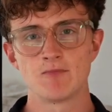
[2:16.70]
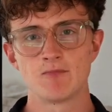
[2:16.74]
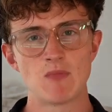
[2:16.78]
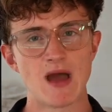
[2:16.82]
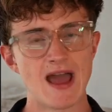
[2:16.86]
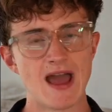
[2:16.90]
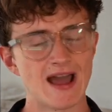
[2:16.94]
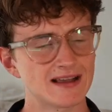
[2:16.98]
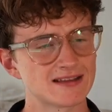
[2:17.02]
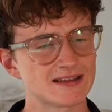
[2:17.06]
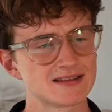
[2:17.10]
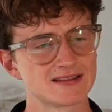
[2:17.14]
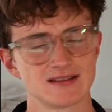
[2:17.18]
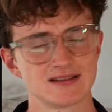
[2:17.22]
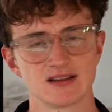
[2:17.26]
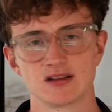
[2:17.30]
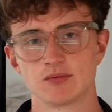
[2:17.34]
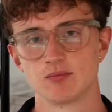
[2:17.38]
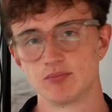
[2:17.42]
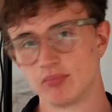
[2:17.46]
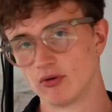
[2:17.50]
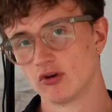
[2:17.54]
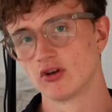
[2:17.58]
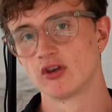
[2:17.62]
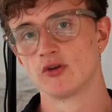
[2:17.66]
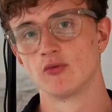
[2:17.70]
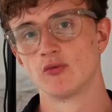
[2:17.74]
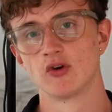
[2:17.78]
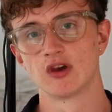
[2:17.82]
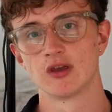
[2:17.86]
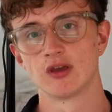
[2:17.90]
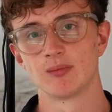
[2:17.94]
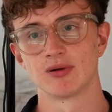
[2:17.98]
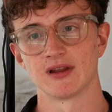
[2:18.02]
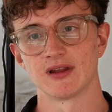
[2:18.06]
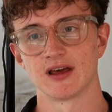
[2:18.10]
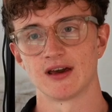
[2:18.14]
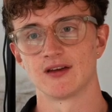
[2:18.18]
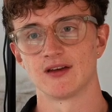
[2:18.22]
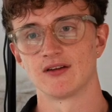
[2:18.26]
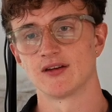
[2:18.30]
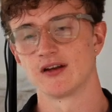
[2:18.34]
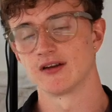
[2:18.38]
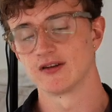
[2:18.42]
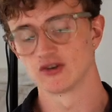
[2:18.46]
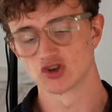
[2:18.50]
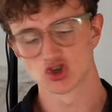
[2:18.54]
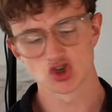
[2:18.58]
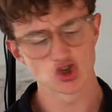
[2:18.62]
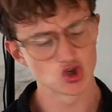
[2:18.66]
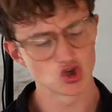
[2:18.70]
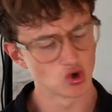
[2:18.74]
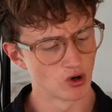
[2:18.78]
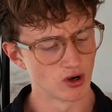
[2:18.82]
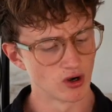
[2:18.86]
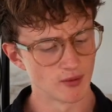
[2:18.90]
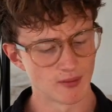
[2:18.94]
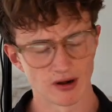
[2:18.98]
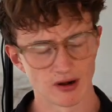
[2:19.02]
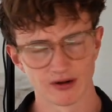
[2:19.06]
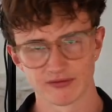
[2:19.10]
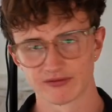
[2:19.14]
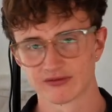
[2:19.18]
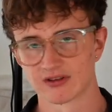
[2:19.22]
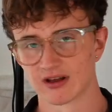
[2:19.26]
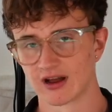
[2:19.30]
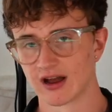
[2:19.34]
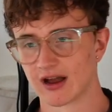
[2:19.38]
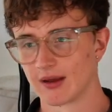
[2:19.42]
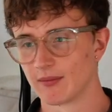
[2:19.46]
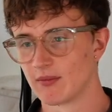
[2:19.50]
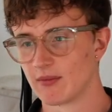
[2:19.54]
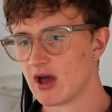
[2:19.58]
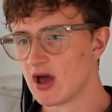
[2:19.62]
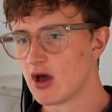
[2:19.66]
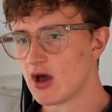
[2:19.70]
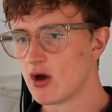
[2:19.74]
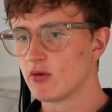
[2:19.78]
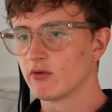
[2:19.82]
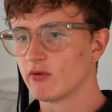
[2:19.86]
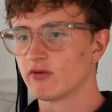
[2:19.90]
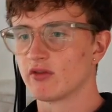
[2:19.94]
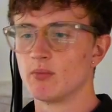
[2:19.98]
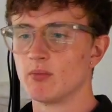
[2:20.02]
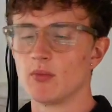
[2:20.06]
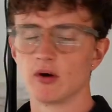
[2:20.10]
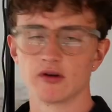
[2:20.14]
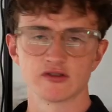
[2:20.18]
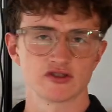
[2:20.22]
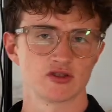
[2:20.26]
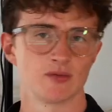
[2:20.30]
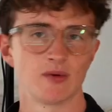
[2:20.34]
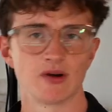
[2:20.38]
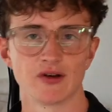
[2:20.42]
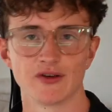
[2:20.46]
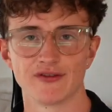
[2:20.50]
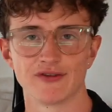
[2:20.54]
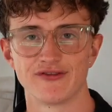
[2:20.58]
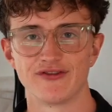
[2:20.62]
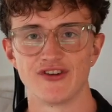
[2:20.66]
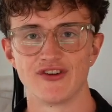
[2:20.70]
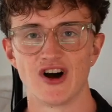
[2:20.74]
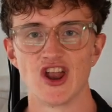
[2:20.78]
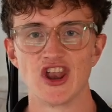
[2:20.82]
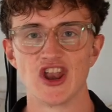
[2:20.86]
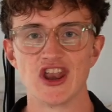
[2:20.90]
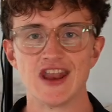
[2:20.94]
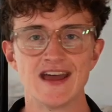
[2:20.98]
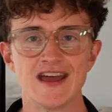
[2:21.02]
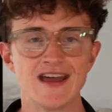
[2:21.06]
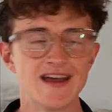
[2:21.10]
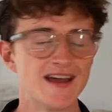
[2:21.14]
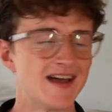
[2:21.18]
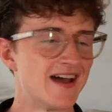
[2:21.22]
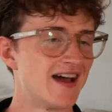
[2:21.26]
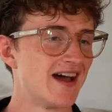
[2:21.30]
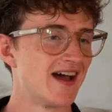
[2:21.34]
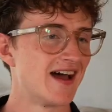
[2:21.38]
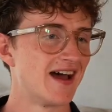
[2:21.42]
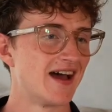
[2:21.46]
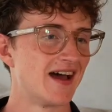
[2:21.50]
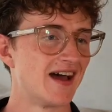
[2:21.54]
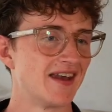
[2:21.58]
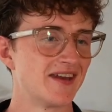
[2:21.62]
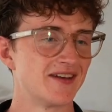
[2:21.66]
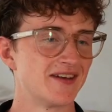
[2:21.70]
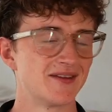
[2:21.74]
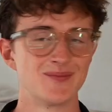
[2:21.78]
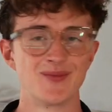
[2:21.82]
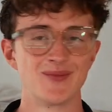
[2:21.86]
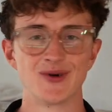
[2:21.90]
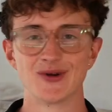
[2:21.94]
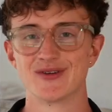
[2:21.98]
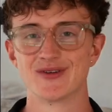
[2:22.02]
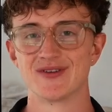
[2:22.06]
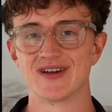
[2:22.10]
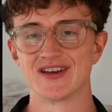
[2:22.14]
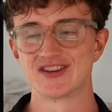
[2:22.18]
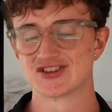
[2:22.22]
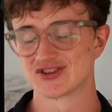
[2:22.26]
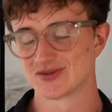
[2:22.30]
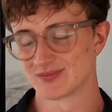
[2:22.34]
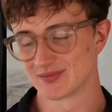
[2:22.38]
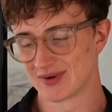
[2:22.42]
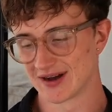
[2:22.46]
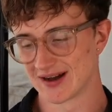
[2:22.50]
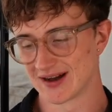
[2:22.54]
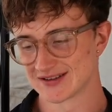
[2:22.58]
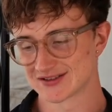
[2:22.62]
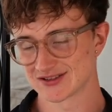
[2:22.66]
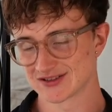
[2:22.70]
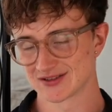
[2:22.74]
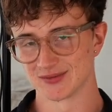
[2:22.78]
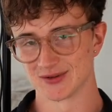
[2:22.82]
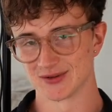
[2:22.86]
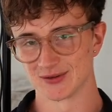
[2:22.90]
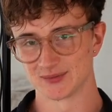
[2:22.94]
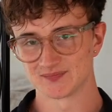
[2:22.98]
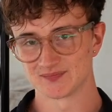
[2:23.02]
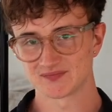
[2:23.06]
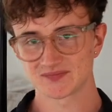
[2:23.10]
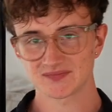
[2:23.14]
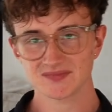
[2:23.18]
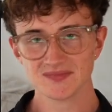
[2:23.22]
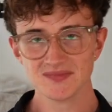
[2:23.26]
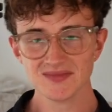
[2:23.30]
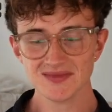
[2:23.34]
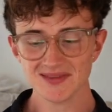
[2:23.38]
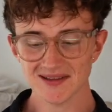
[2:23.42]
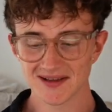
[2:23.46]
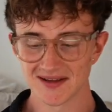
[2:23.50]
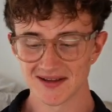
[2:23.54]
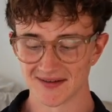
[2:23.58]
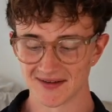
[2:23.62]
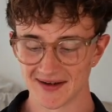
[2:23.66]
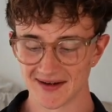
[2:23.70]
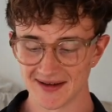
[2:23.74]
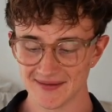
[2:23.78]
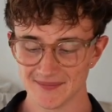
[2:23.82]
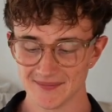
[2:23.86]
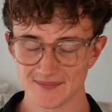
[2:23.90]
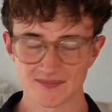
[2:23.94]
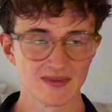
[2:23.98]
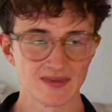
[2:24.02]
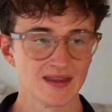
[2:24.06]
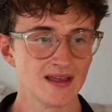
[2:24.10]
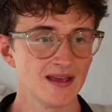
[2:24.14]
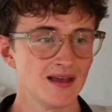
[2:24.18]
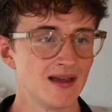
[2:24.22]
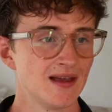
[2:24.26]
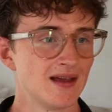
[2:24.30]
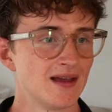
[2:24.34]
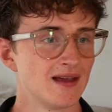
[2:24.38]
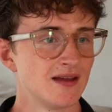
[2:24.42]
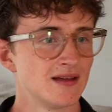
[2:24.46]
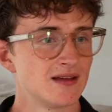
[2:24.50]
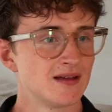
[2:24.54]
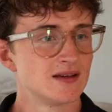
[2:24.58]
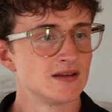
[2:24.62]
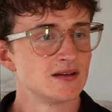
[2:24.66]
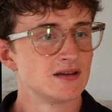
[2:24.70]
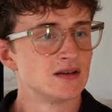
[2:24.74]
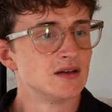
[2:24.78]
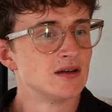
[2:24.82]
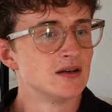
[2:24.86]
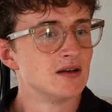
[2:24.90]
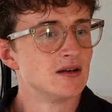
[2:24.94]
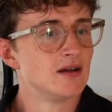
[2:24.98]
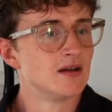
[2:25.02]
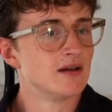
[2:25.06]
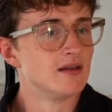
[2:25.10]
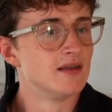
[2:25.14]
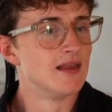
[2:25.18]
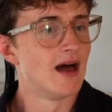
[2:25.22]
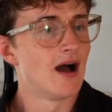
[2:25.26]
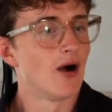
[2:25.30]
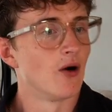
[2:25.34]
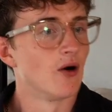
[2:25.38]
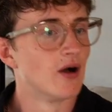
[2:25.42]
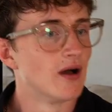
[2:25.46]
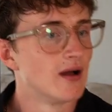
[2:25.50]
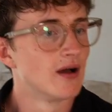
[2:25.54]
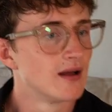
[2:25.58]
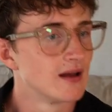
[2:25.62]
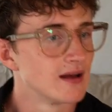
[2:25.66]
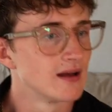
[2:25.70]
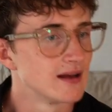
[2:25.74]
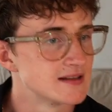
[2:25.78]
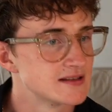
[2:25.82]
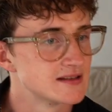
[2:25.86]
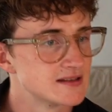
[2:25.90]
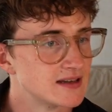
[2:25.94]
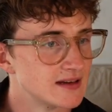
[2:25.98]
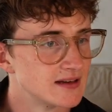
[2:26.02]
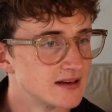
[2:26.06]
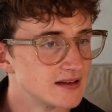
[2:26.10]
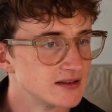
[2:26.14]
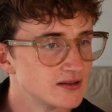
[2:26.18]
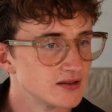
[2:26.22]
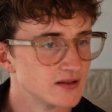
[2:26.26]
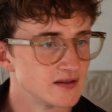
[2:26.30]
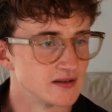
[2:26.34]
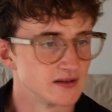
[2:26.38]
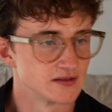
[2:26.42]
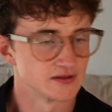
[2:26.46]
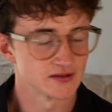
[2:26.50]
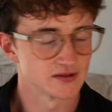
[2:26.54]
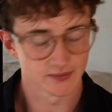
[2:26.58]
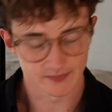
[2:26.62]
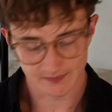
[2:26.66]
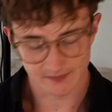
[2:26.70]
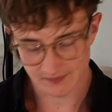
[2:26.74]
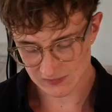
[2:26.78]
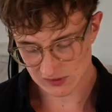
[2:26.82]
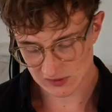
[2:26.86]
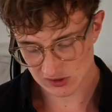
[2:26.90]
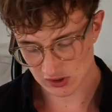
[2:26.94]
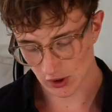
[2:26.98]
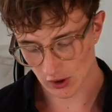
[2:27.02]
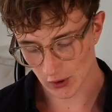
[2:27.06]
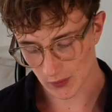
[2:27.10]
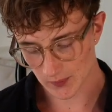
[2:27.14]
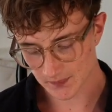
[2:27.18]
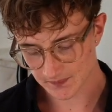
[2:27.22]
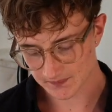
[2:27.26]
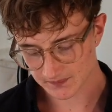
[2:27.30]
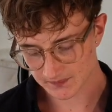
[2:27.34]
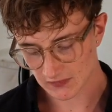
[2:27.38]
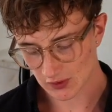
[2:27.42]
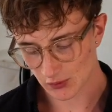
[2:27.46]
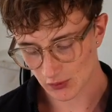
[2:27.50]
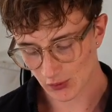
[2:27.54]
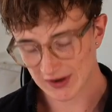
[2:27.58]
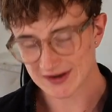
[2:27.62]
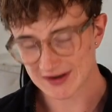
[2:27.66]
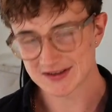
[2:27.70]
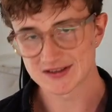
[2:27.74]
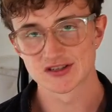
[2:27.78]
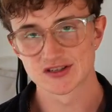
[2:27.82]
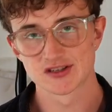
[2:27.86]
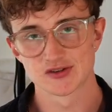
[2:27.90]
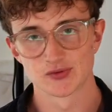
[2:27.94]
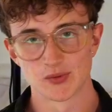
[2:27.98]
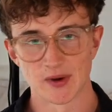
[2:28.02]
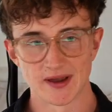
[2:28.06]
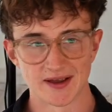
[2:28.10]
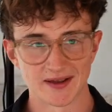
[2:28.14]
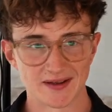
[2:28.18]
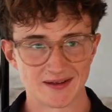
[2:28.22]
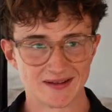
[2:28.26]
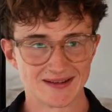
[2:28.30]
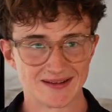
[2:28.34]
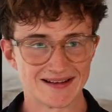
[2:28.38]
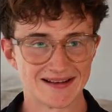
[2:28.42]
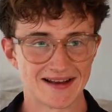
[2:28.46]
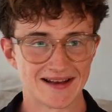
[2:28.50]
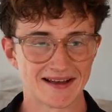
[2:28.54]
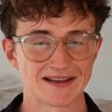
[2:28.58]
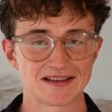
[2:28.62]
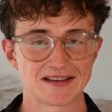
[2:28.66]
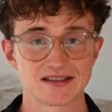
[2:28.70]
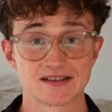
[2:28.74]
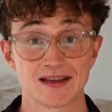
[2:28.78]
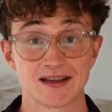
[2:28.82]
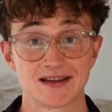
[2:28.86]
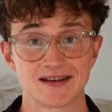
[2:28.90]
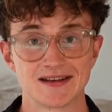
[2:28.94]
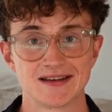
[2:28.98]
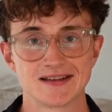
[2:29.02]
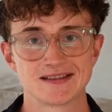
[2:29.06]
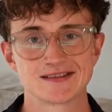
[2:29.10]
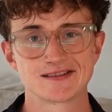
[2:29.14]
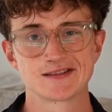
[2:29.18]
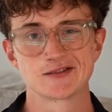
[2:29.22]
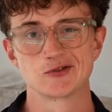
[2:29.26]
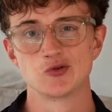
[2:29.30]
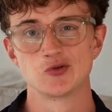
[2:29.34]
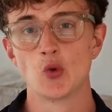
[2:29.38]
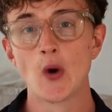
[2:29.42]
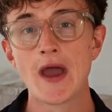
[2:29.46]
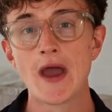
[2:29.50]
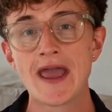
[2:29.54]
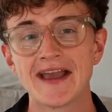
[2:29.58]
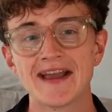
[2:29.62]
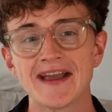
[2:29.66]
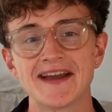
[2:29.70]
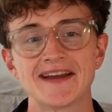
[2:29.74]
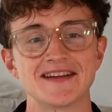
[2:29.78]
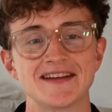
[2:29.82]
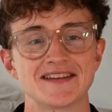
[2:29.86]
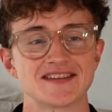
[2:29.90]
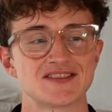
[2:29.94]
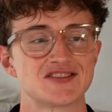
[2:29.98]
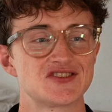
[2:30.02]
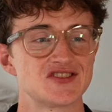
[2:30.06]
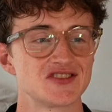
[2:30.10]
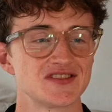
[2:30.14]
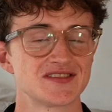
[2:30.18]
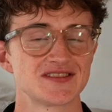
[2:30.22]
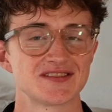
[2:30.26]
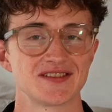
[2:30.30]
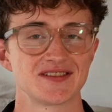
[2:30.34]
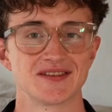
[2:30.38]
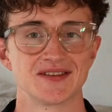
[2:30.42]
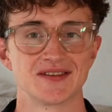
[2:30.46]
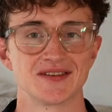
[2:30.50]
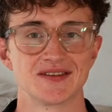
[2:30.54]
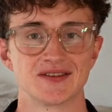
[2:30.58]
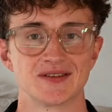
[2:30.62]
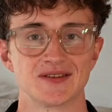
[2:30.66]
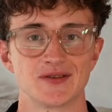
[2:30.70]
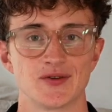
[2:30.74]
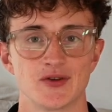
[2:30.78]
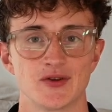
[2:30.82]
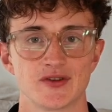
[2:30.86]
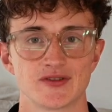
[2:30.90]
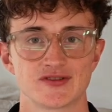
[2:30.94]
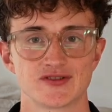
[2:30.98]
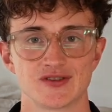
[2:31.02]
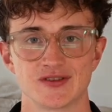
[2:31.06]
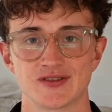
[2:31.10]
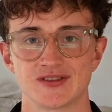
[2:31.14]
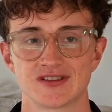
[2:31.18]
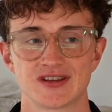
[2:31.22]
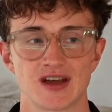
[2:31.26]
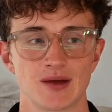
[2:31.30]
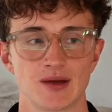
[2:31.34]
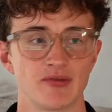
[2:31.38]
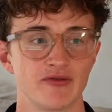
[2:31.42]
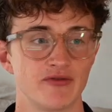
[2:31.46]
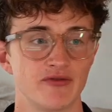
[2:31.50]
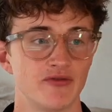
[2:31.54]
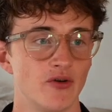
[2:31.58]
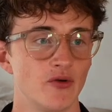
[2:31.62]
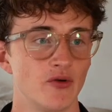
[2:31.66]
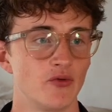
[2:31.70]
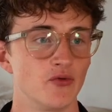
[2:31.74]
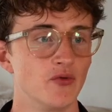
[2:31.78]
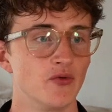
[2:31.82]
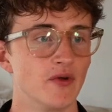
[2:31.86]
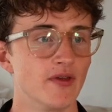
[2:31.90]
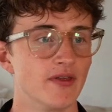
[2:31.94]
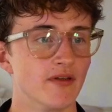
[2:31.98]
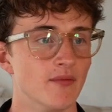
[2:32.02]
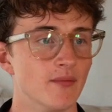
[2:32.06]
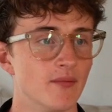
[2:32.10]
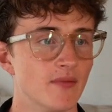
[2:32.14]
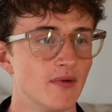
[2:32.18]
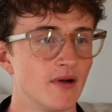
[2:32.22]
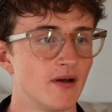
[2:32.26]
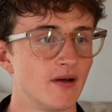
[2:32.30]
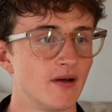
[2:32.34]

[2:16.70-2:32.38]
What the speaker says: excellent Boogie Woogie player in a short amount of time, the most amount of fun and motivation possible. All right? Now, let's get into this. So, what is swing? Like I said, swing is just a certain type of rhythm.